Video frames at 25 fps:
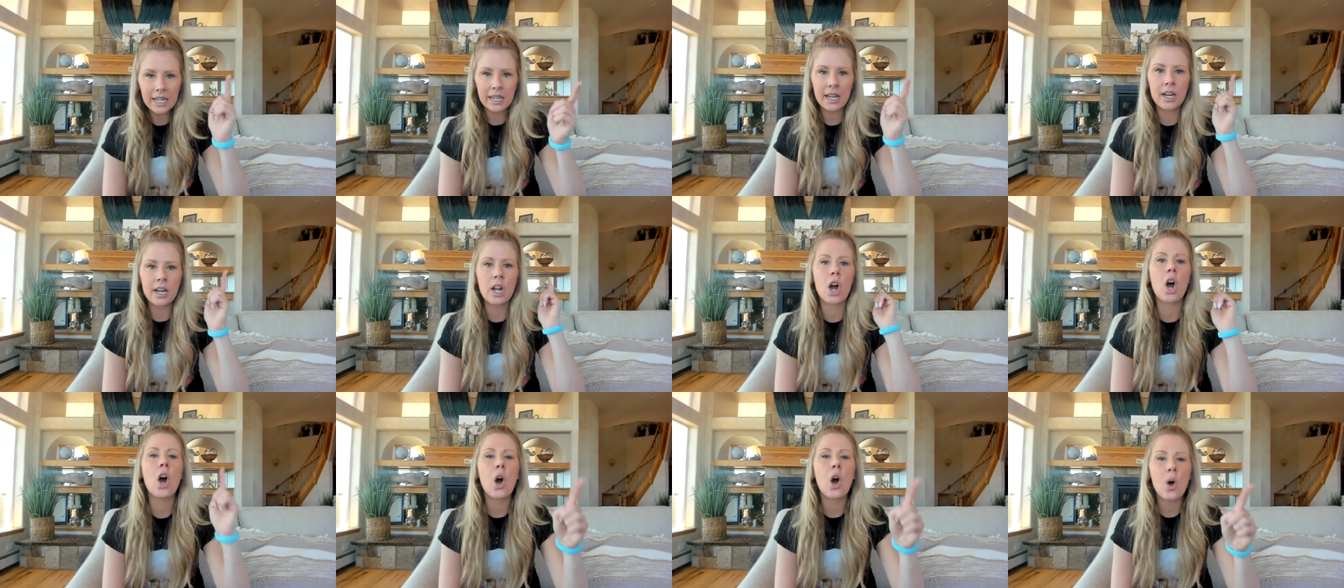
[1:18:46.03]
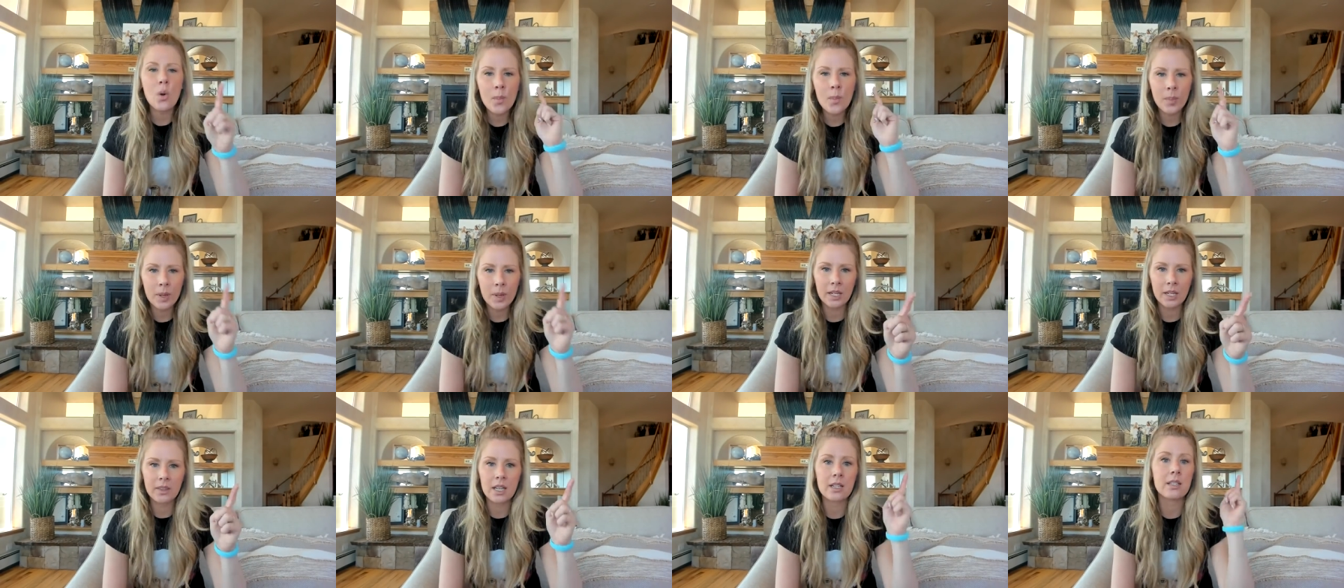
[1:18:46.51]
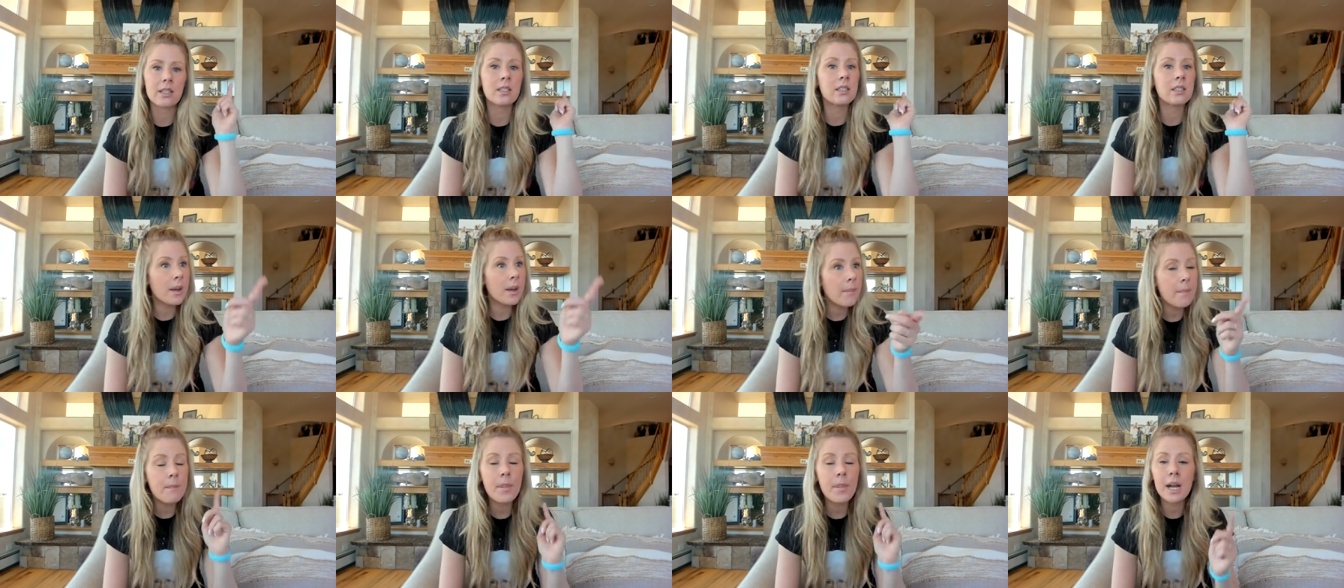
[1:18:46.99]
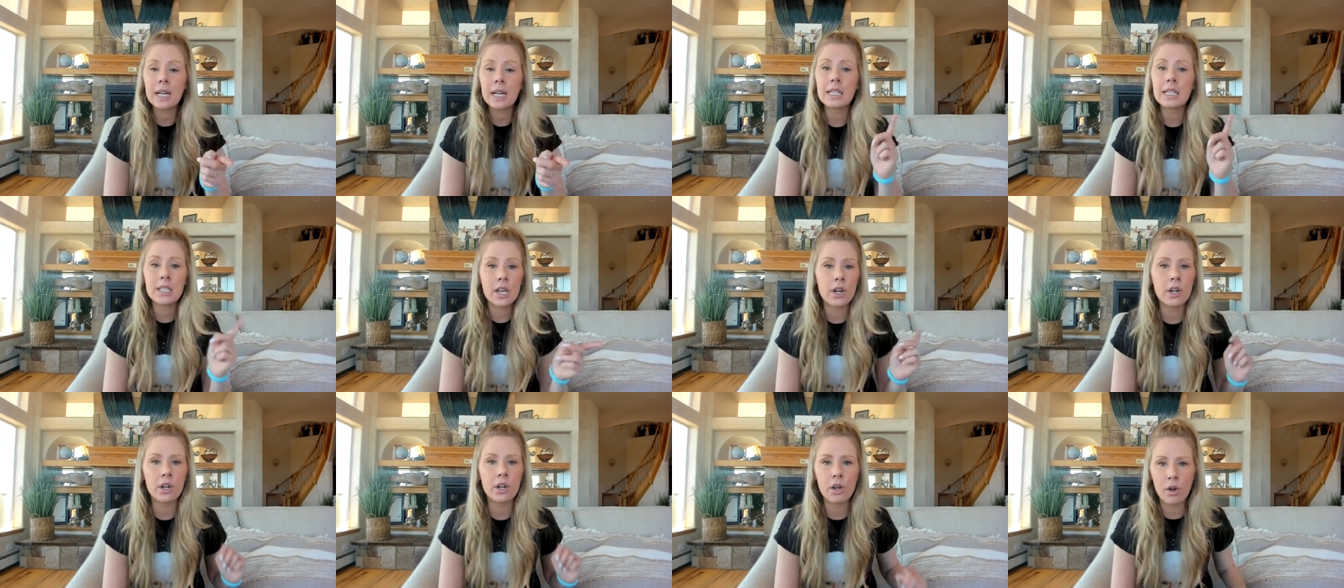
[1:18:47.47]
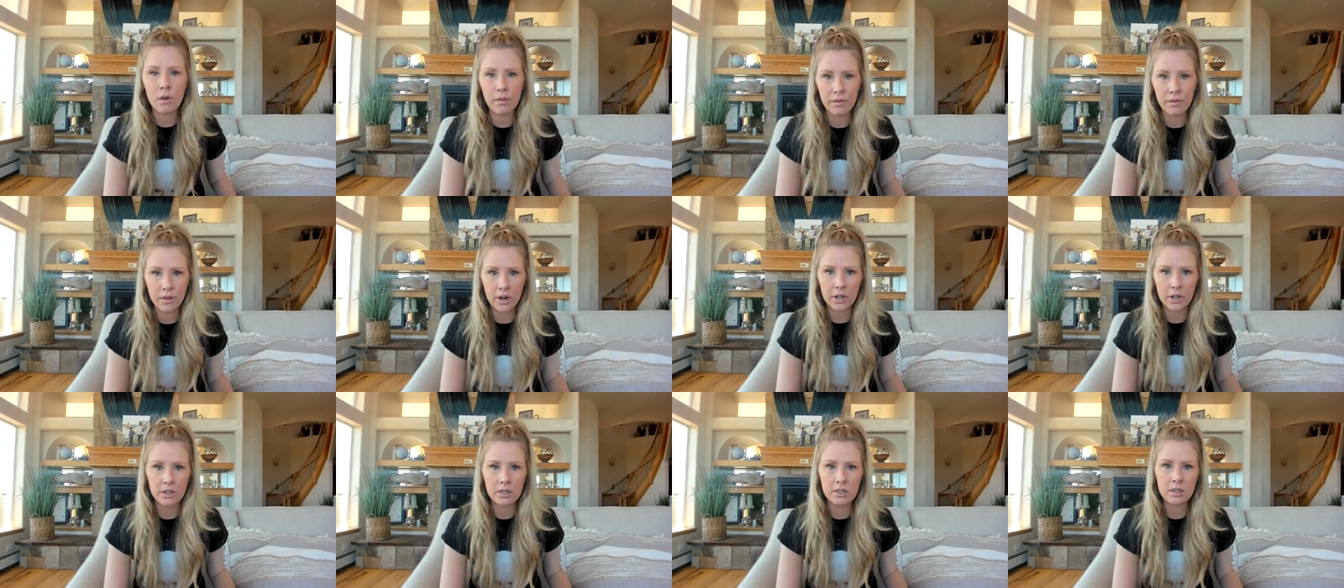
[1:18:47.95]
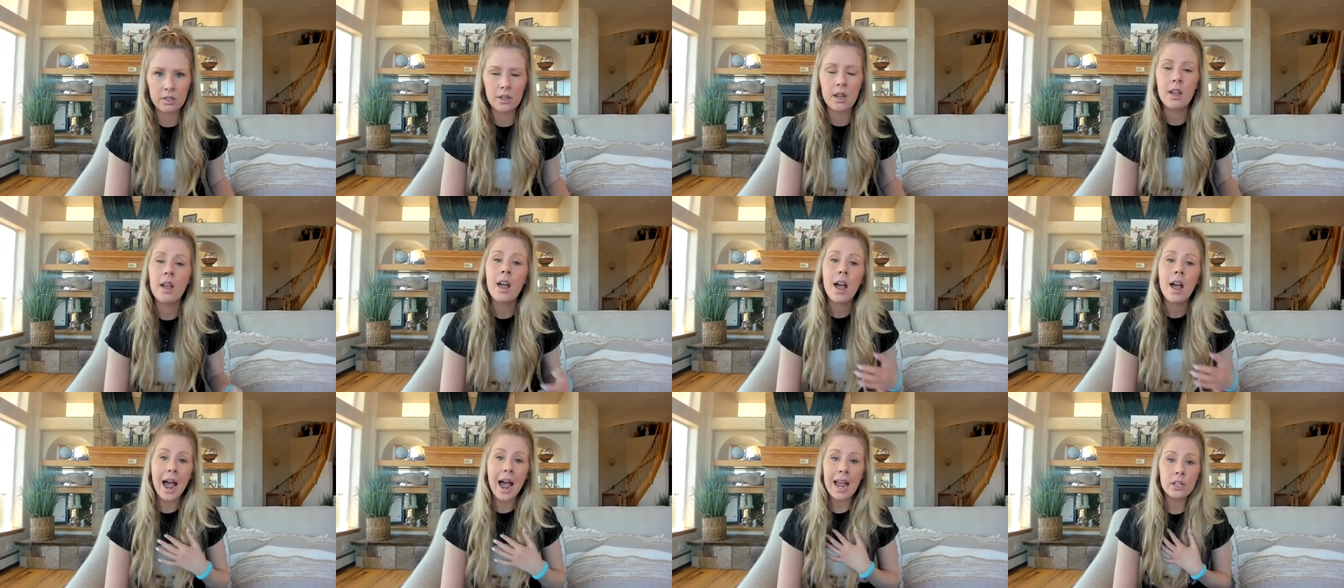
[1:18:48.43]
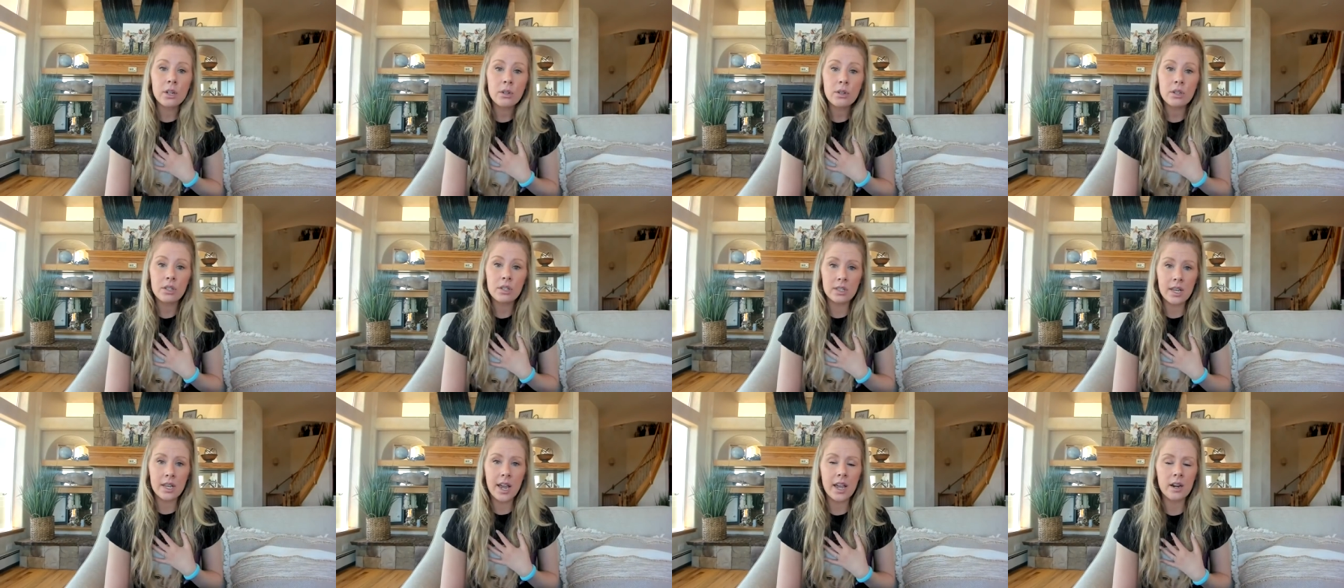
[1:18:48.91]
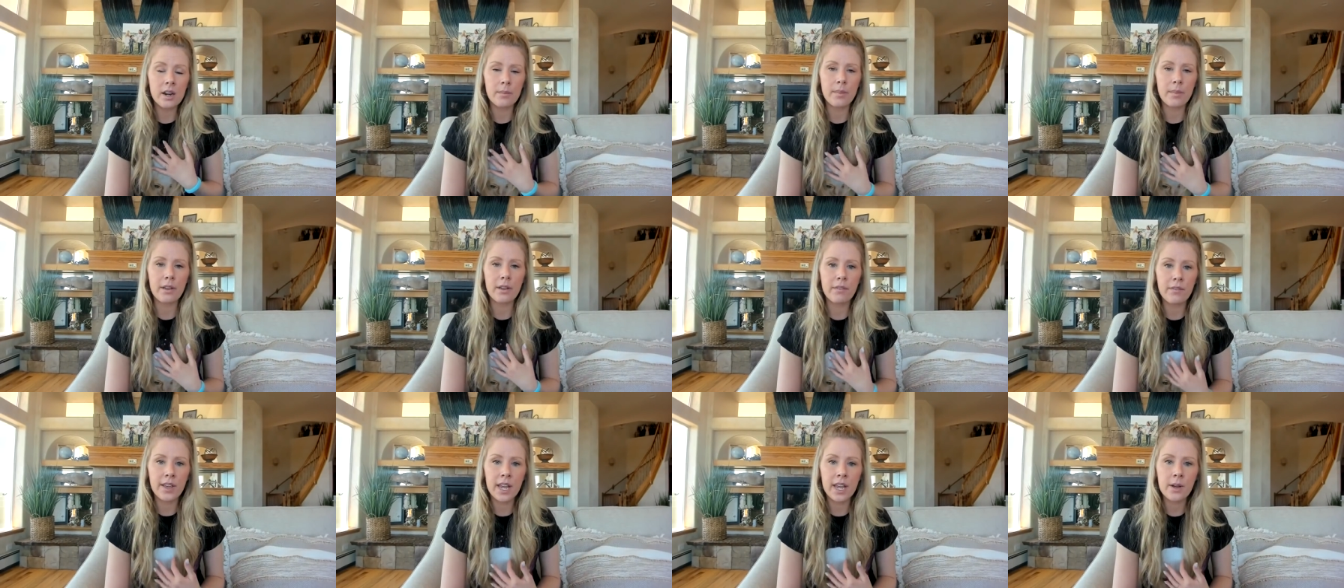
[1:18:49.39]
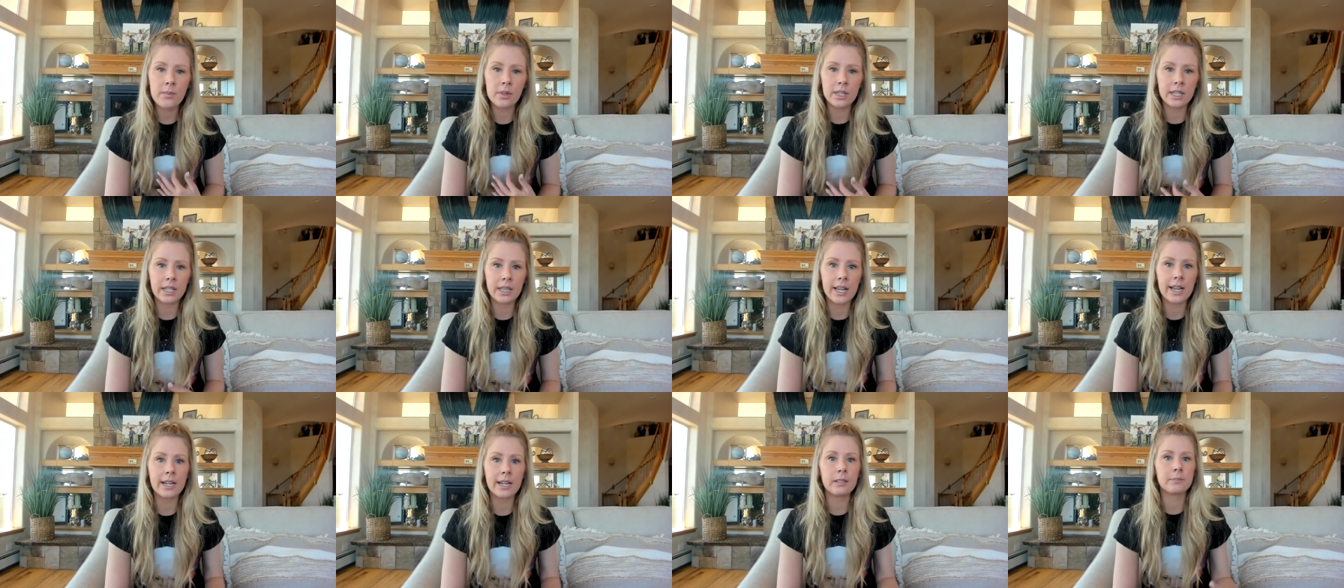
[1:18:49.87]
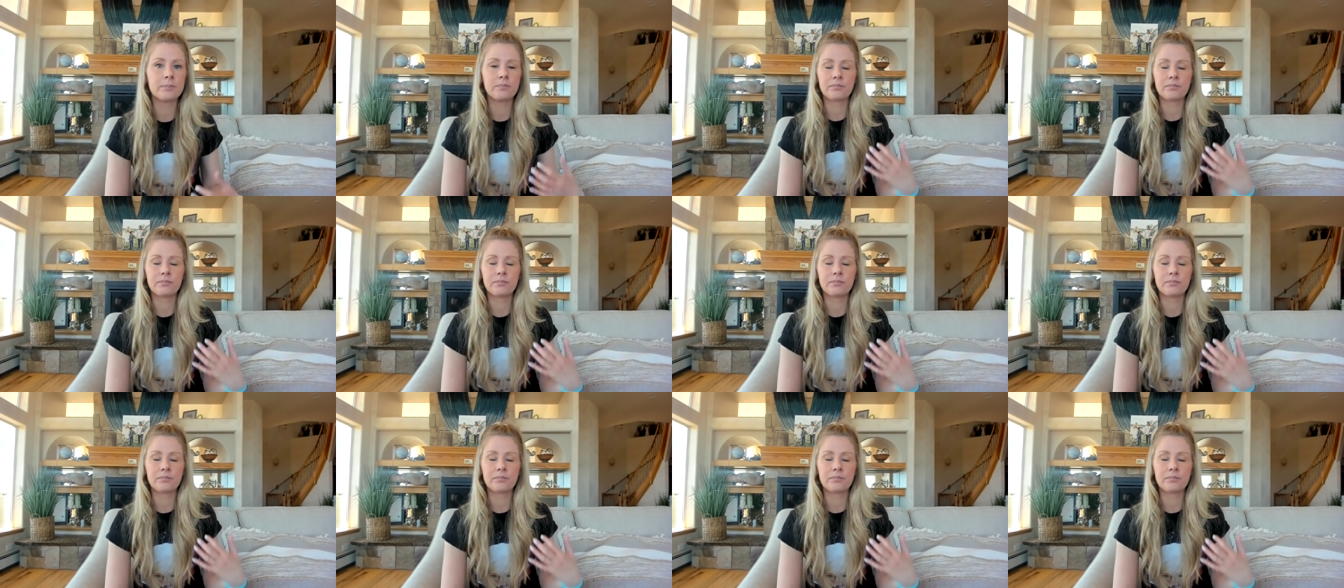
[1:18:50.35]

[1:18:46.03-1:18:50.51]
and hoping that somebody's gonna go first. I noticed that in my family. Like,